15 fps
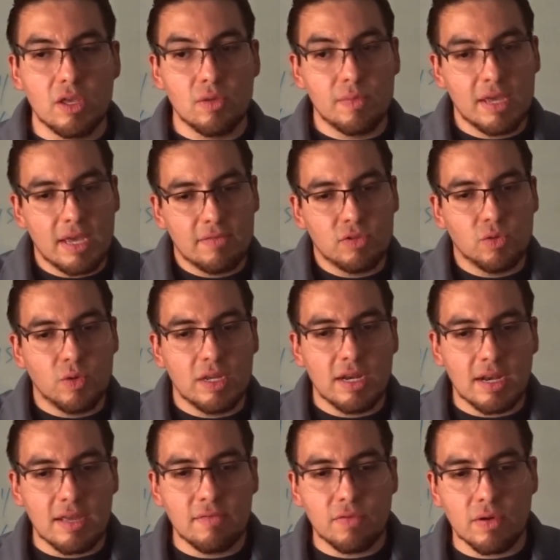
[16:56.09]
You may have to wait in
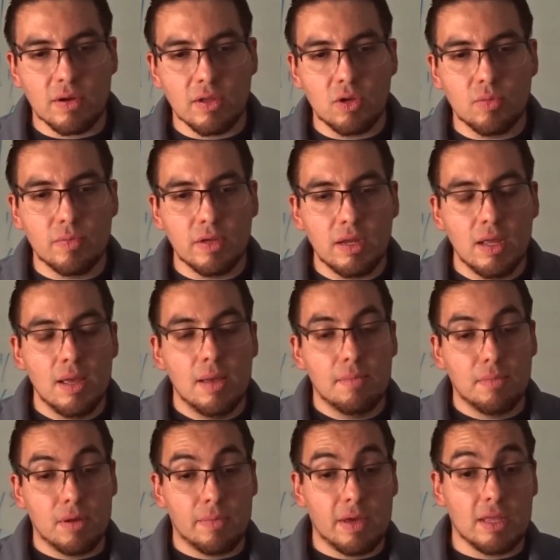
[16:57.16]
line for a little bit,
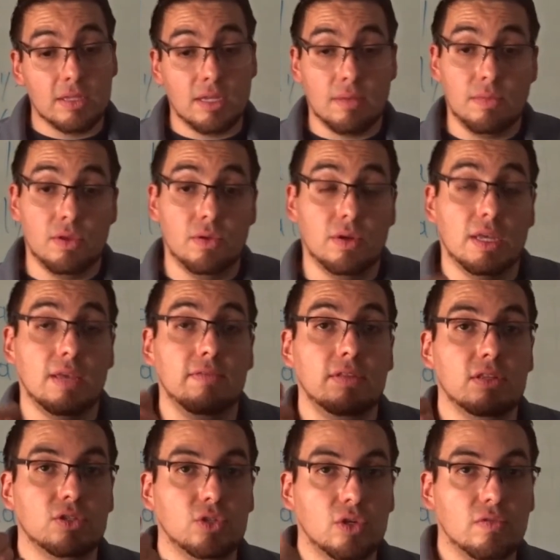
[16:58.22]
but by the time that you're given
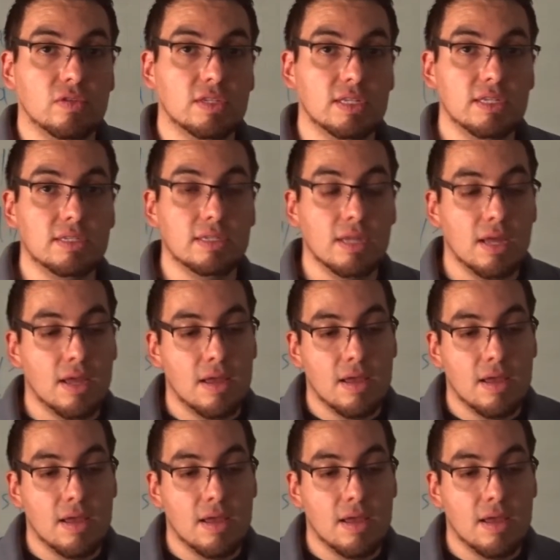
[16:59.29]
the services,